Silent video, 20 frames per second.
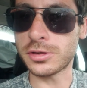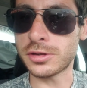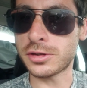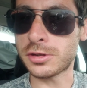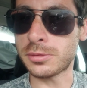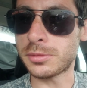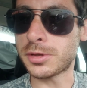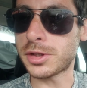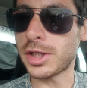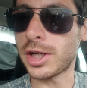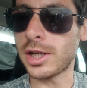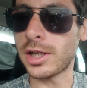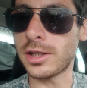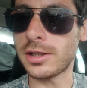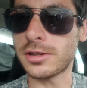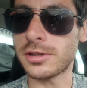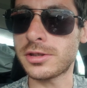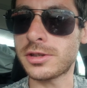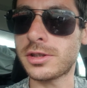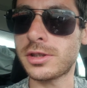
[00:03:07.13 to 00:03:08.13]
and some
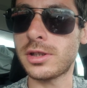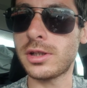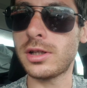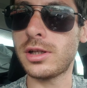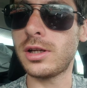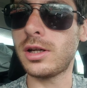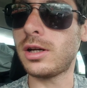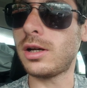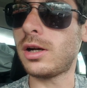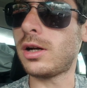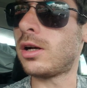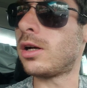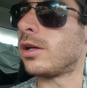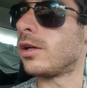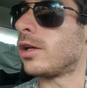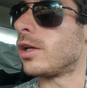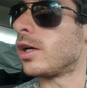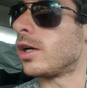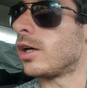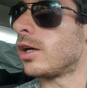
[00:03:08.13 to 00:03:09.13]
change
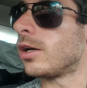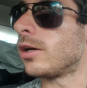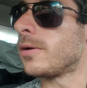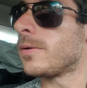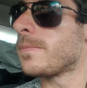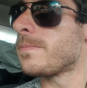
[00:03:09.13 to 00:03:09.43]
on uh,